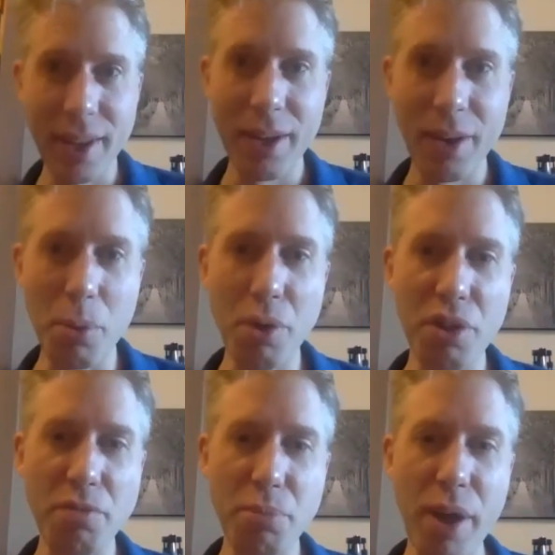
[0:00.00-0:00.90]
worth
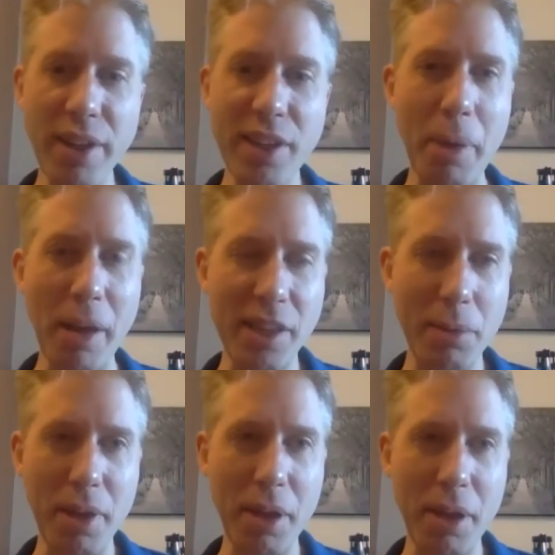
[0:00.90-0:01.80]
of brain space to
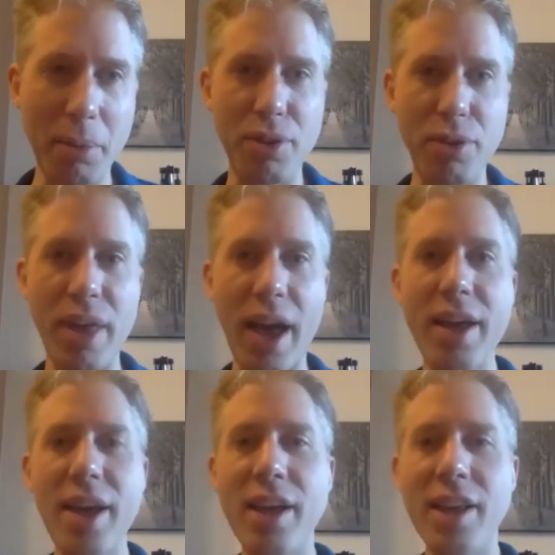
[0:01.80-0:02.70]
be able to do
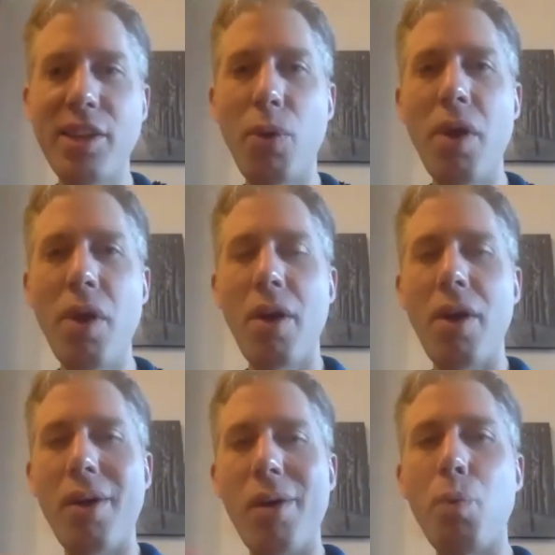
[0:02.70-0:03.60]
that. So
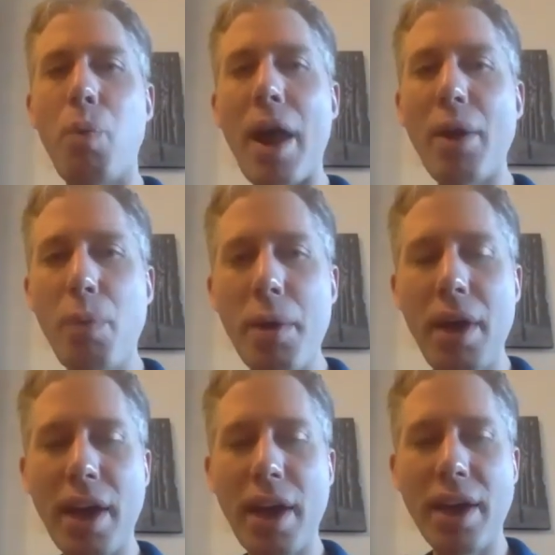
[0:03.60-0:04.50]
when we
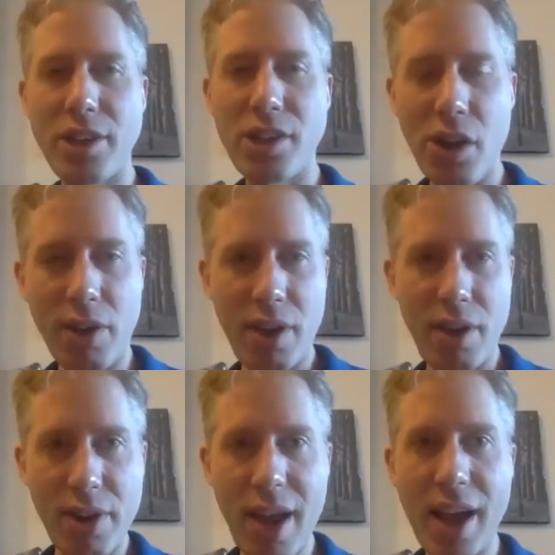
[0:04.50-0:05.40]
engage our
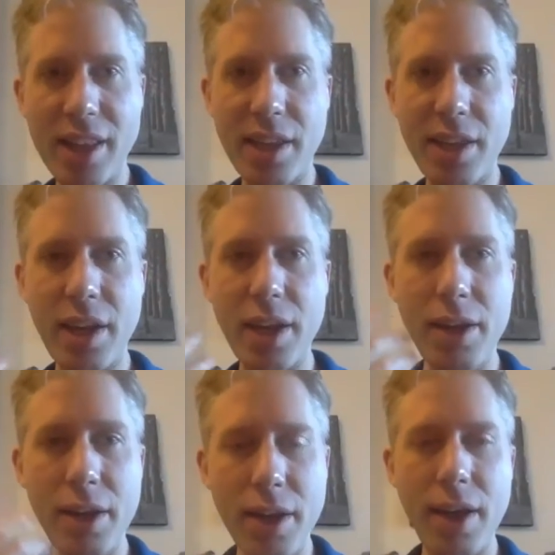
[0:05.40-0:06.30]

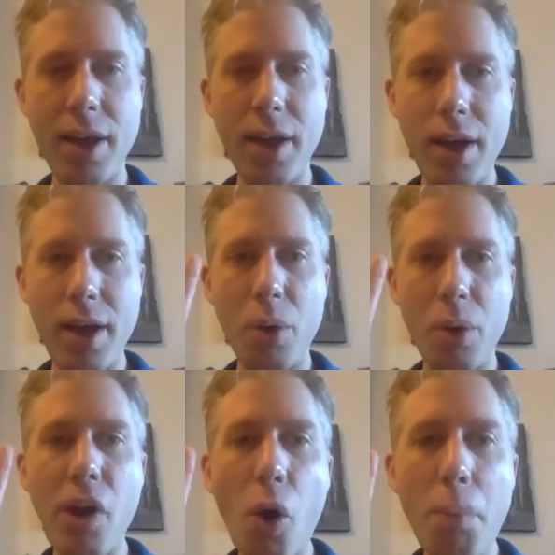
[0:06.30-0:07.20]
curiosity,
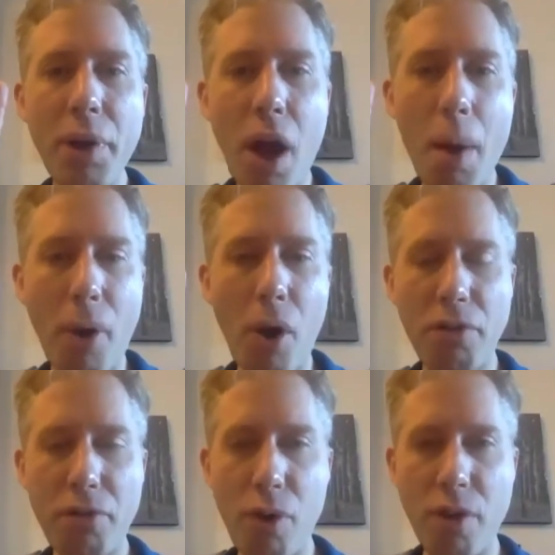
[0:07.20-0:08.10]
we open up
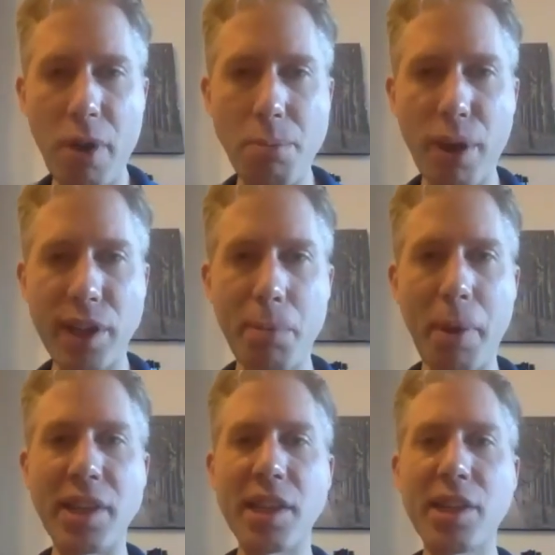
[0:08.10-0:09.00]
all four of our brain
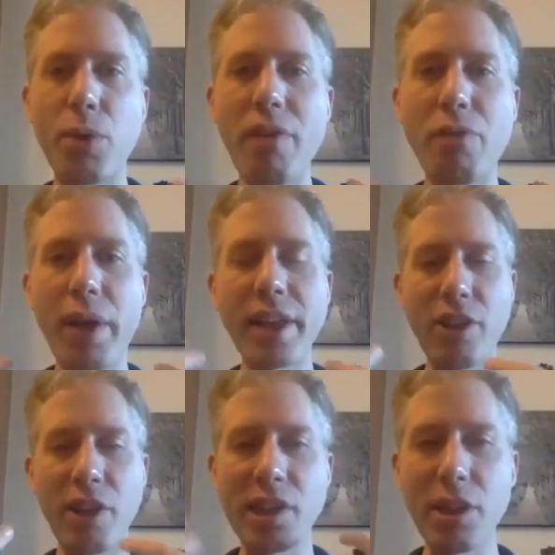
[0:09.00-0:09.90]
spaces. So if we can
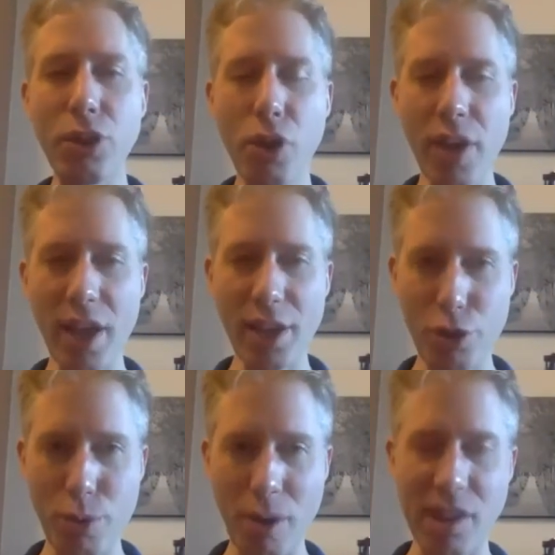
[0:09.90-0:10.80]
just look
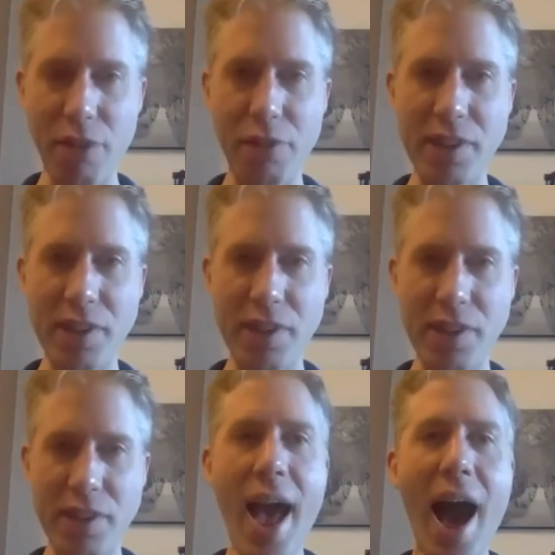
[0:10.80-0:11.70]
into ourselves and
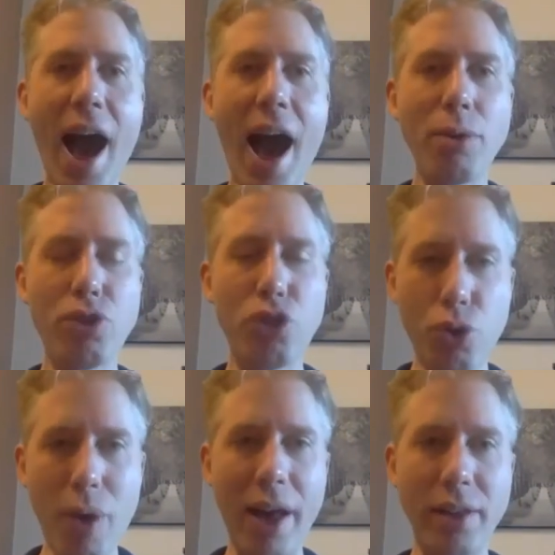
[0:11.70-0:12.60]
say, how
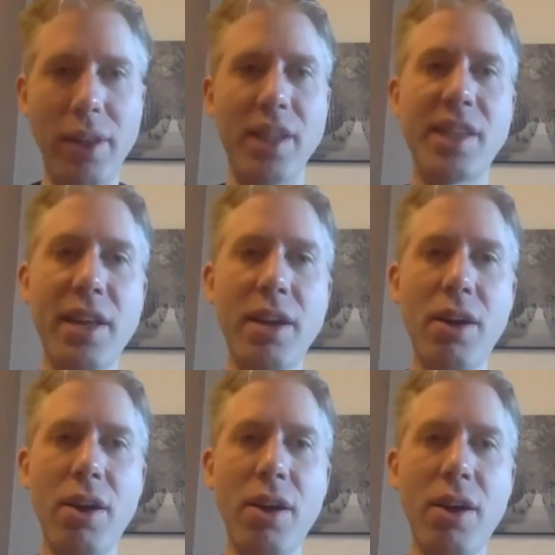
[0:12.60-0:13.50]
do I listen?